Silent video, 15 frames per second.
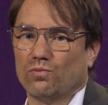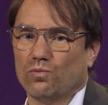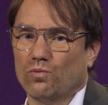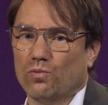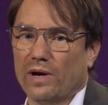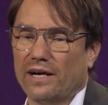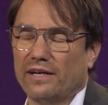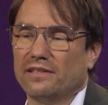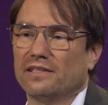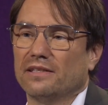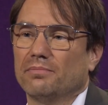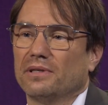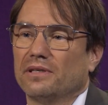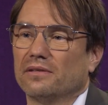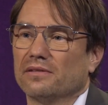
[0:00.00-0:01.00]
very
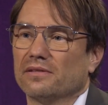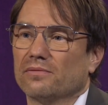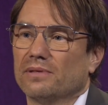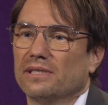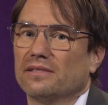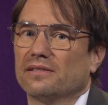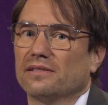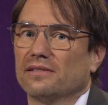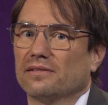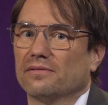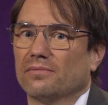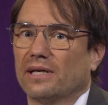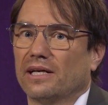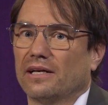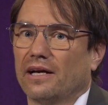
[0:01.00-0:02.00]
typical Swiss is
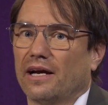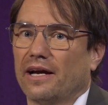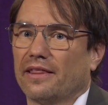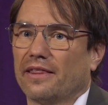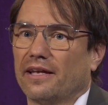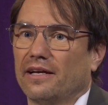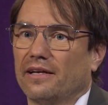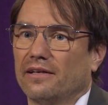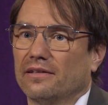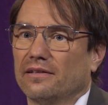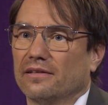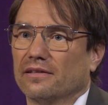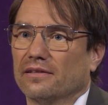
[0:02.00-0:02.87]
where I think